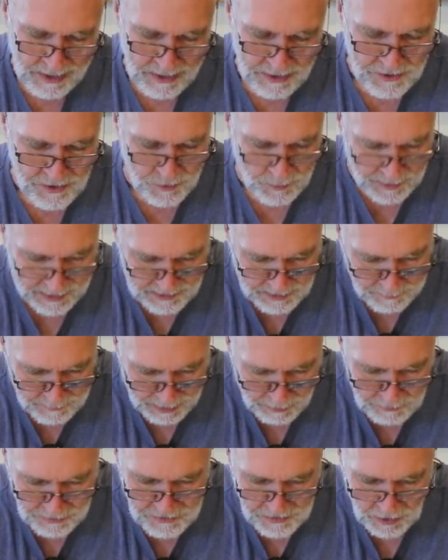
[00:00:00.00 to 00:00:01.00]
Strengthen my
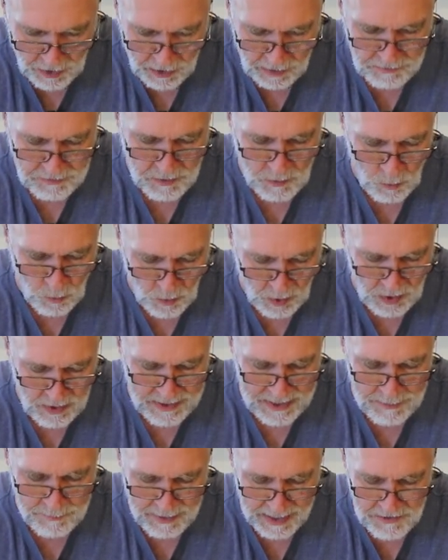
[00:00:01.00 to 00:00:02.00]
resolve to work
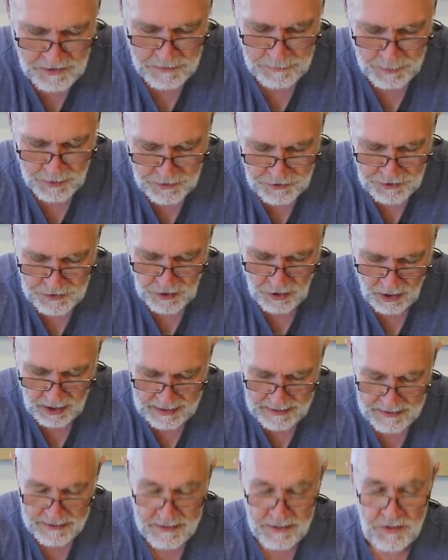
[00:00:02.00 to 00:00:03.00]
in my spiritual
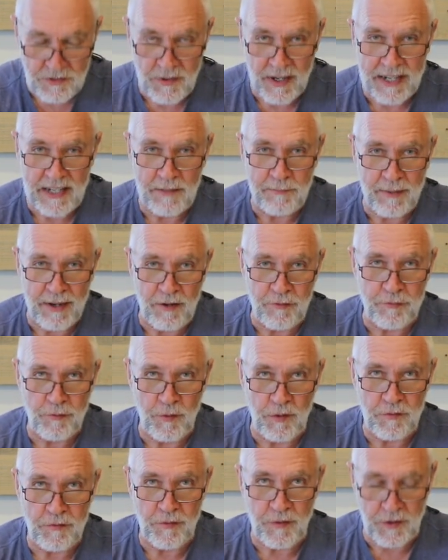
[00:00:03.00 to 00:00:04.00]
garden so I can bear
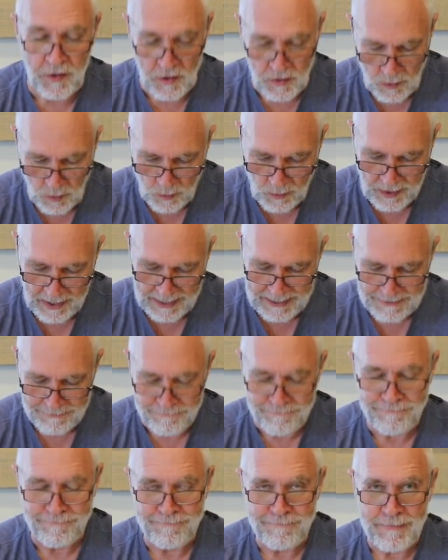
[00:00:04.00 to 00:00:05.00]
fruit for your glory.
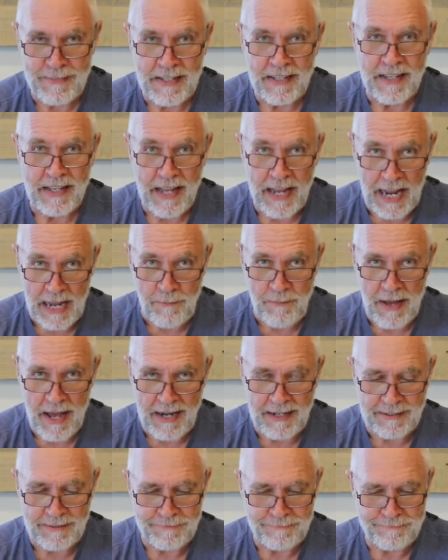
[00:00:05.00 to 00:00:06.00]
Amen.